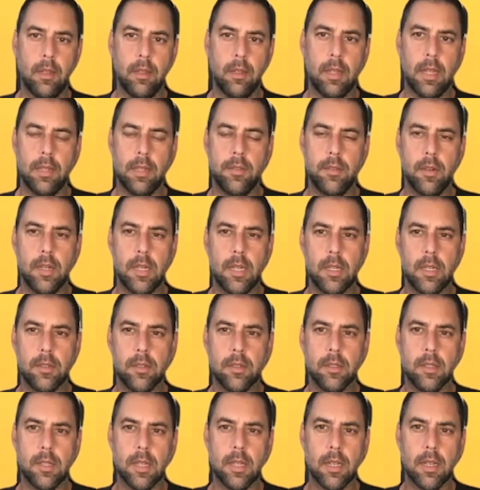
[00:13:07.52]
That's really
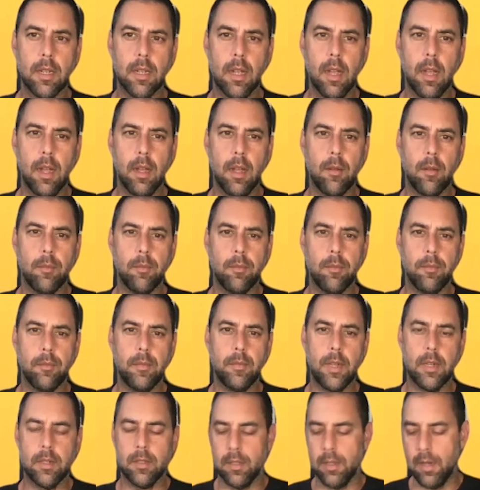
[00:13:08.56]
interesting.
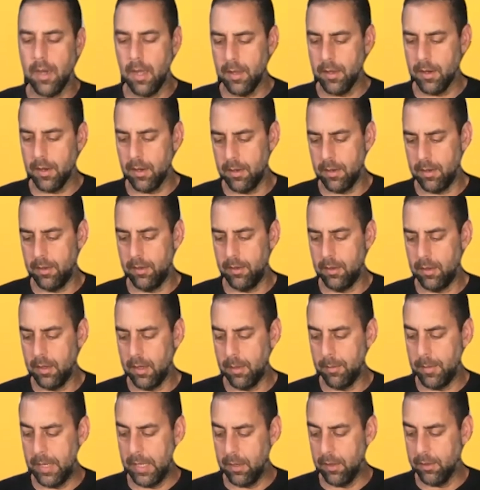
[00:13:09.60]
There's another,
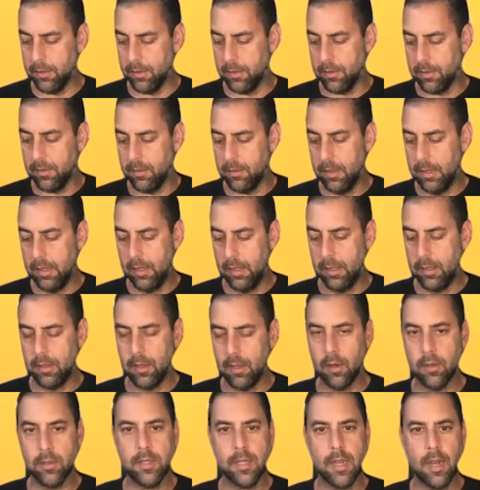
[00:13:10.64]

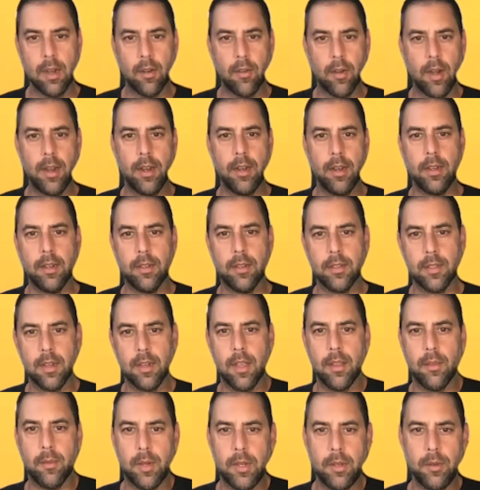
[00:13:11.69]
those sound great. And there's
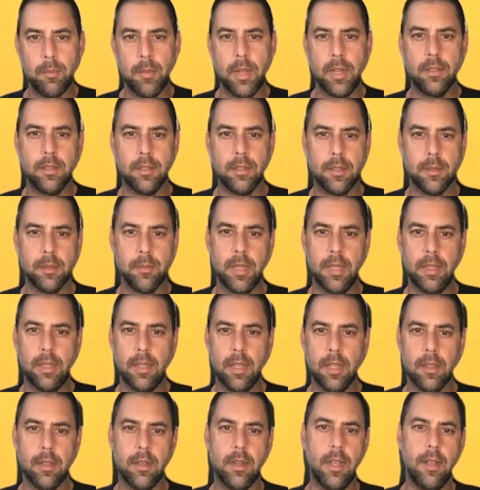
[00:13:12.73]
another one you mentioned to me the
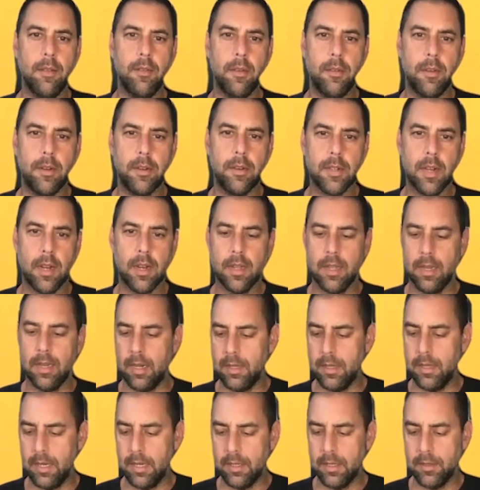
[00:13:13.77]
other day when we were talking. I
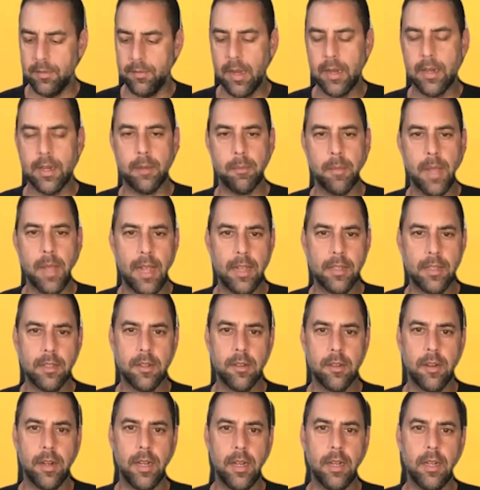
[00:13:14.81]
think it's Finding
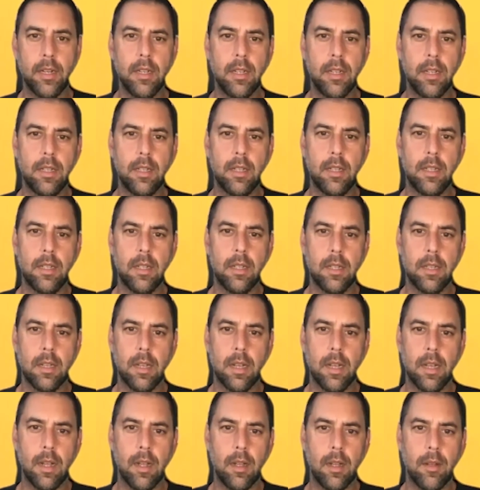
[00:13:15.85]
Mastery, the
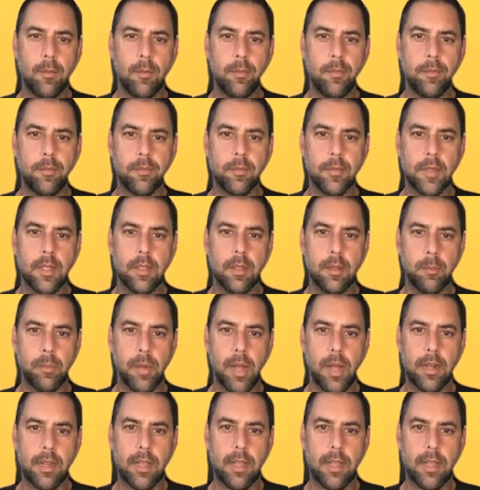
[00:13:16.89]
podcast.